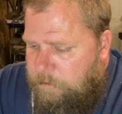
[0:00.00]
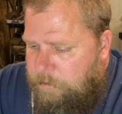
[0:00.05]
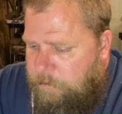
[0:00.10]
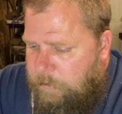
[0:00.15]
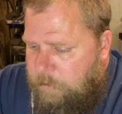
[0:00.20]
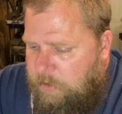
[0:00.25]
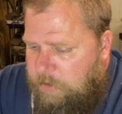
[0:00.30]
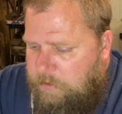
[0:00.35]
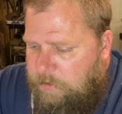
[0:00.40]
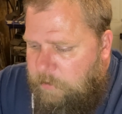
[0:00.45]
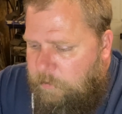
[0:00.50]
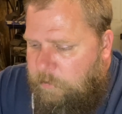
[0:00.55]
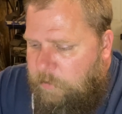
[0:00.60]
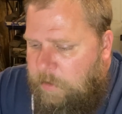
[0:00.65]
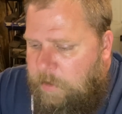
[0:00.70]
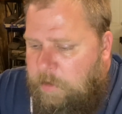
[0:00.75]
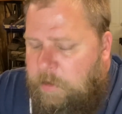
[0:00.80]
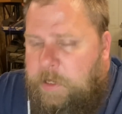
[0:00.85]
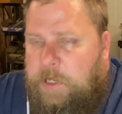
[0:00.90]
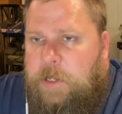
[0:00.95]
Just a
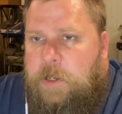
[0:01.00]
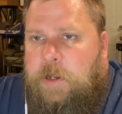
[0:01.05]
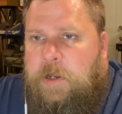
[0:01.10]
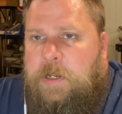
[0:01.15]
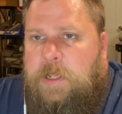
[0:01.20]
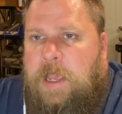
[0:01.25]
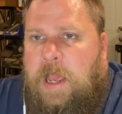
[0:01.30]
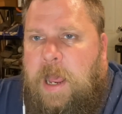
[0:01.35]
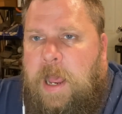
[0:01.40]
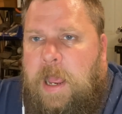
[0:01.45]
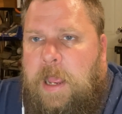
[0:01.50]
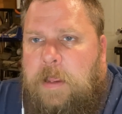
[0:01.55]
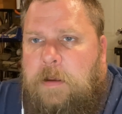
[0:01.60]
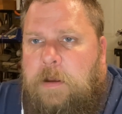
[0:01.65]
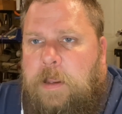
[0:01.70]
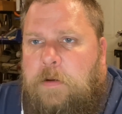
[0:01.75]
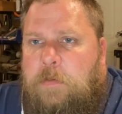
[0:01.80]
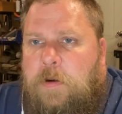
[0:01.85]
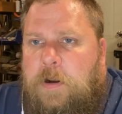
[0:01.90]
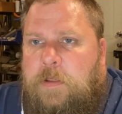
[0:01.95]
really good guy,
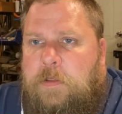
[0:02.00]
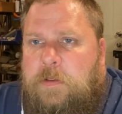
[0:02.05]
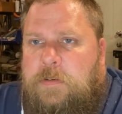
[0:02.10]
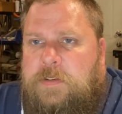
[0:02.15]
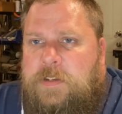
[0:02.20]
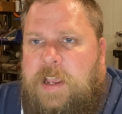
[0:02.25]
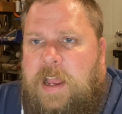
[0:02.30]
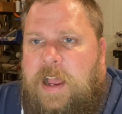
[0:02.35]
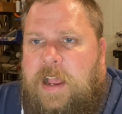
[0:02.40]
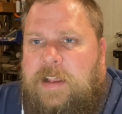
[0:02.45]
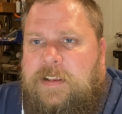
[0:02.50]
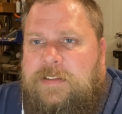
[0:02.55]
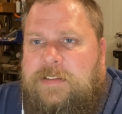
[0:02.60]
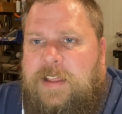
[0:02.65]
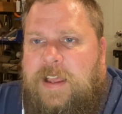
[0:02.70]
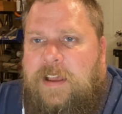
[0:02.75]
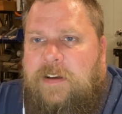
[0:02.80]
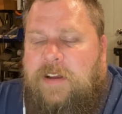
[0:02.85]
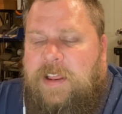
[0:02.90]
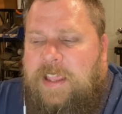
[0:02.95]
like one of those guys
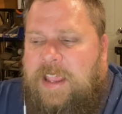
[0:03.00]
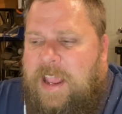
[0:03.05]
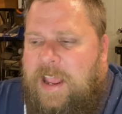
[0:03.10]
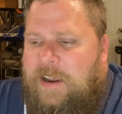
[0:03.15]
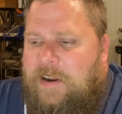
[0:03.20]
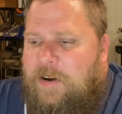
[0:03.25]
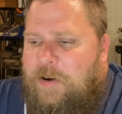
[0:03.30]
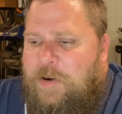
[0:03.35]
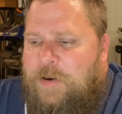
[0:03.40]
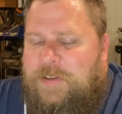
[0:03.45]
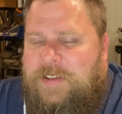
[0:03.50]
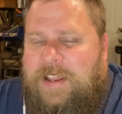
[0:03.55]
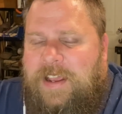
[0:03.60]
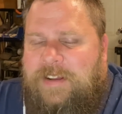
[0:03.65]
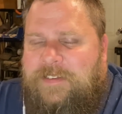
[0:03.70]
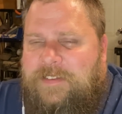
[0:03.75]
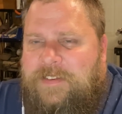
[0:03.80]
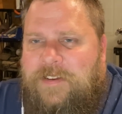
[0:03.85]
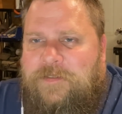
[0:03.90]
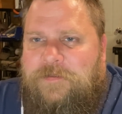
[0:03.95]
that like had always
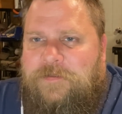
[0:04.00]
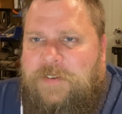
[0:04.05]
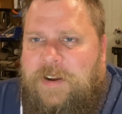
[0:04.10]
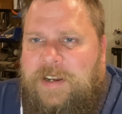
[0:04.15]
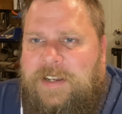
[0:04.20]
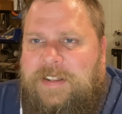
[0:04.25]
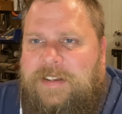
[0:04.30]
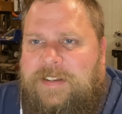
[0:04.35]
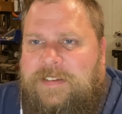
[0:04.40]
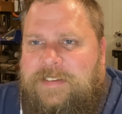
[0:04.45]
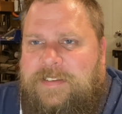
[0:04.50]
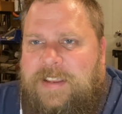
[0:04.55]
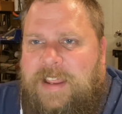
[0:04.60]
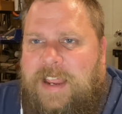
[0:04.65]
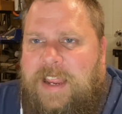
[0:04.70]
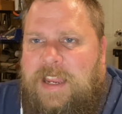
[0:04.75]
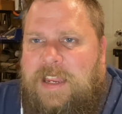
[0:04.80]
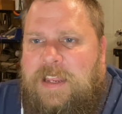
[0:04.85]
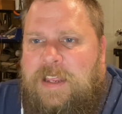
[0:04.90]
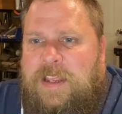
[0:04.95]
had something funny to
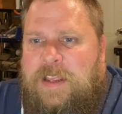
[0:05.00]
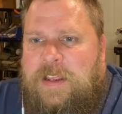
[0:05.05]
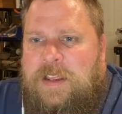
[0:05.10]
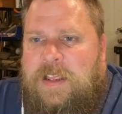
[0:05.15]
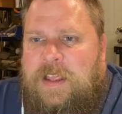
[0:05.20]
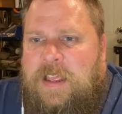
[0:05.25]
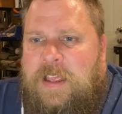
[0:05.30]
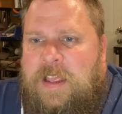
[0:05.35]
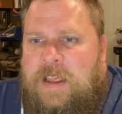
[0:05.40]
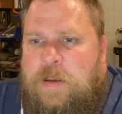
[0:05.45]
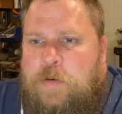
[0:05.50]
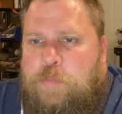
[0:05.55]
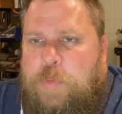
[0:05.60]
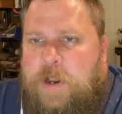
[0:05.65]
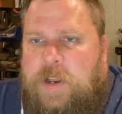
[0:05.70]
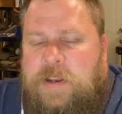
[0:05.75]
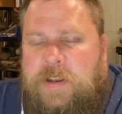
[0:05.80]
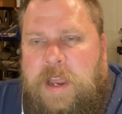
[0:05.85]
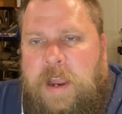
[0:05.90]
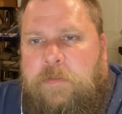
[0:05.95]
say,
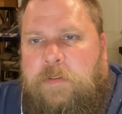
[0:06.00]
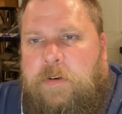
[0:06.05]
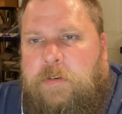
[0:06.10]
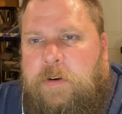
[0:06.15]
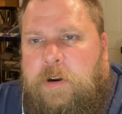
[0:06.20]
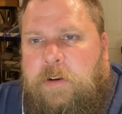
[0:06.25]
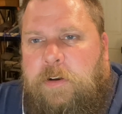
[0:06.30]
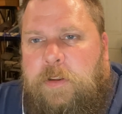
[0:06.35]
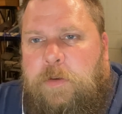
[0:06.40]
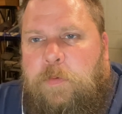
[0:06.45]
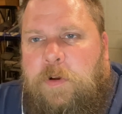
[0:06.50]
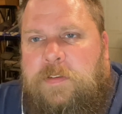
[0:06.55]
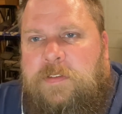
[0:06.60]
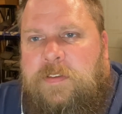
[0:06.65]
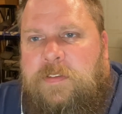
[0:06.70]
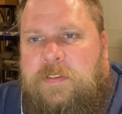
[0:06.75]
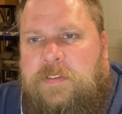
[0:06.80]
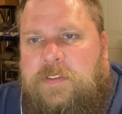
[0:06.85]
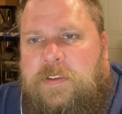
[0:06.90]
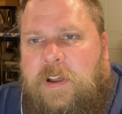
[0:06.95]
but it never really
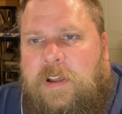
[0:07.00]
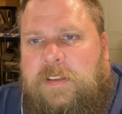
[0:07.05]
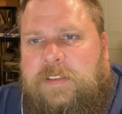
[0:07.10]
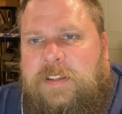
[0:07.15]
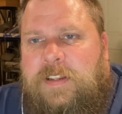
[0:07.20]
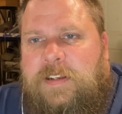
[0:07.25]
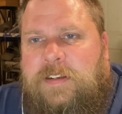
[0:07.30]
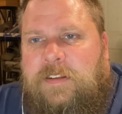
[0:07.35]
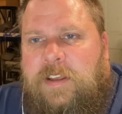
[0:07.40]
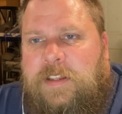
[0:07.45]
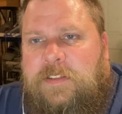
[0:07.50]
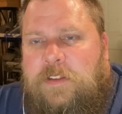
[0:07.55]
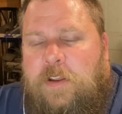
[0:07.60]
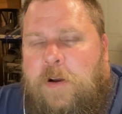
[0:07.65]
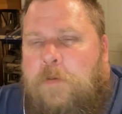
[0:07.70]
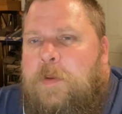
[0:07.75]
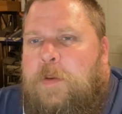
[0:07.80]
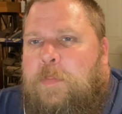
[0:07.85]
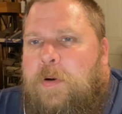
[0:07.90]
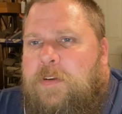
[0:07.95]
was insulting. Like the
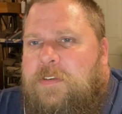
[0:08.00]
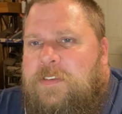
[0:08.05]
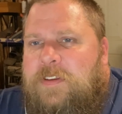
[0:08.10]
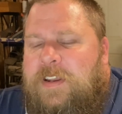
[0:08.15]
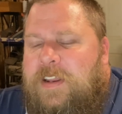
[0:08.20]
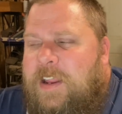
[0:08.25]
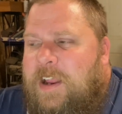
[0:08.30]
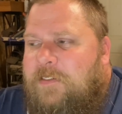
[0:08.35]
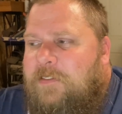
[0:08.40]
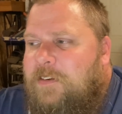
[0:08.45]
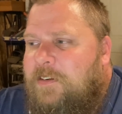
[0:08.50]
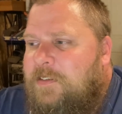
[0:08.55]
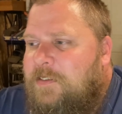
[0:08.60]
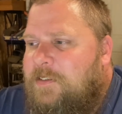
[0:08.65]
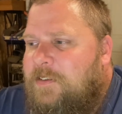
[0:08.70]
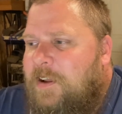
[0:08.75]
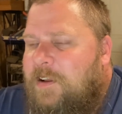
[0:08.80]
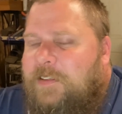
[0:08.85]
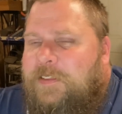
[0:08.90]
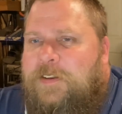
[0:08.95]
only person he ever
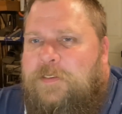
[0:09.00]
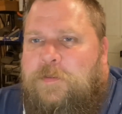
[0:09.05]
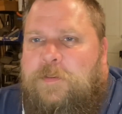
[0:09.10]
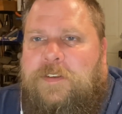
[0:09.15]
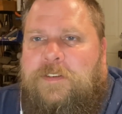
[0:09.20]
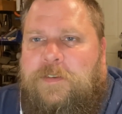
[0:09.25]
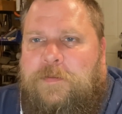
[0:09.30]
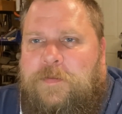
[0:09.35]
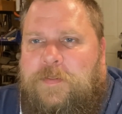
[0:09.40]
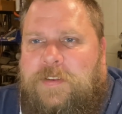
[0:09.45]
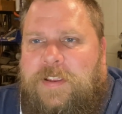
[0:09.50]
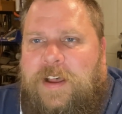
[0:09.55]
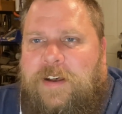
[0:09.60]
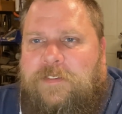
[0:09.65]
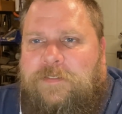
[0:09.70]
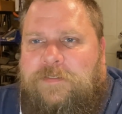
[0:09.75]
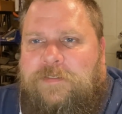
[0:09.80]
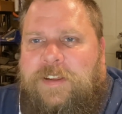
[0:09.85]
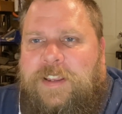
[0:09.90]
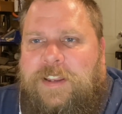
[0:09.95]
insulted was himself.